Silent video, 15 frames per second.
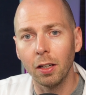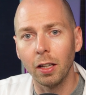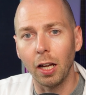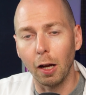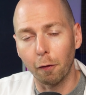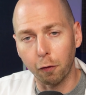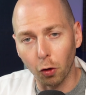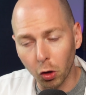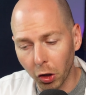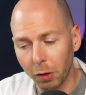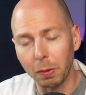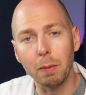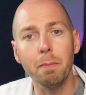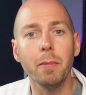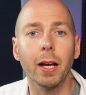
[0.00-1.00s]
if we're going to
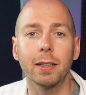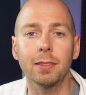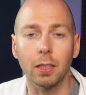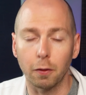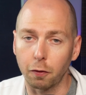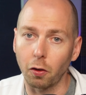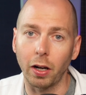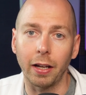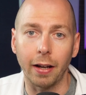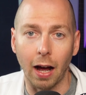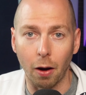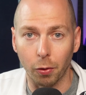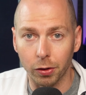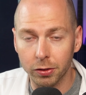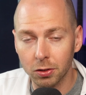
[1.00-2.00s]
be mixing for eight
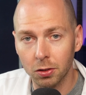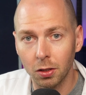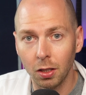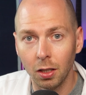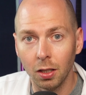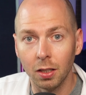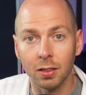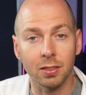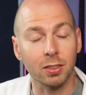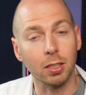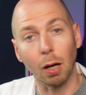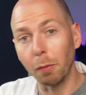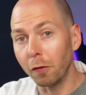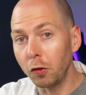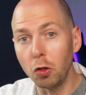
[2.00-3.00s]
hours.
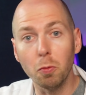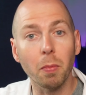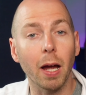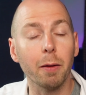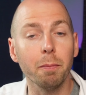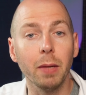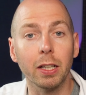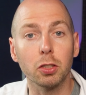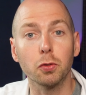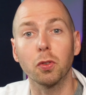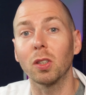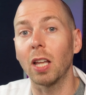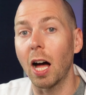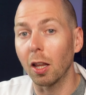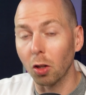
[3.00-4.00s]
Some of you might mix for a
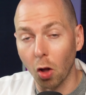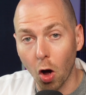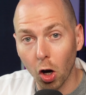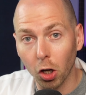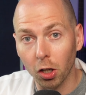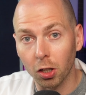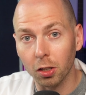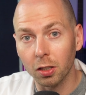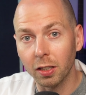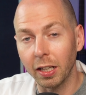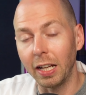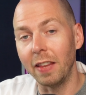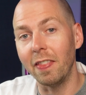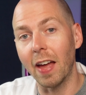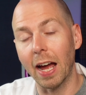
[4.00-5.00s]
lot longer.
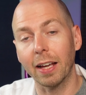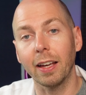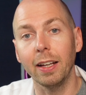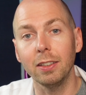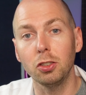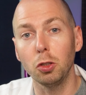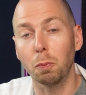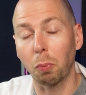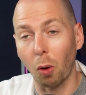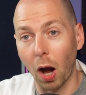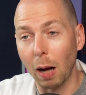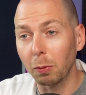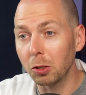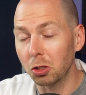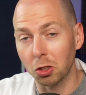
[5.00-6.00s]
In that case, you
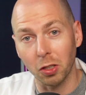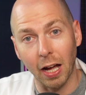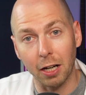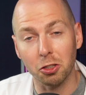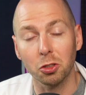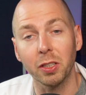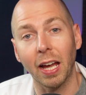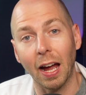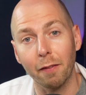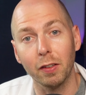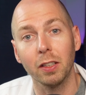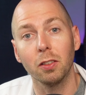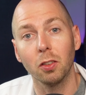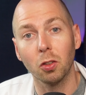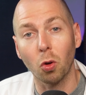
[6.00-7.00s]
probably should actually have
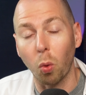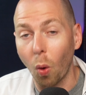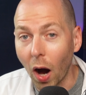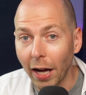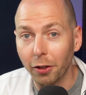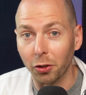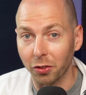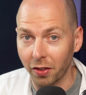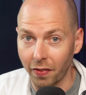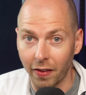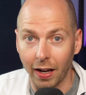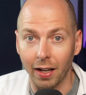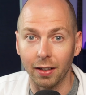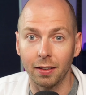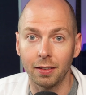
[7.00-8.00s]
it quieter than that.